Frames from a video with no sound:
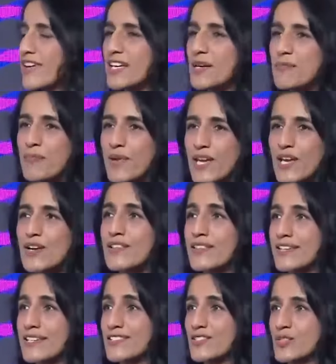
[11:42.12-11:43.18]
I compare
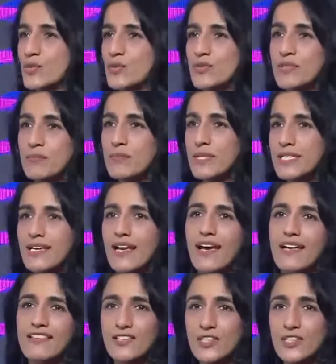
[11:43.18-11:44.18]
this to the media and the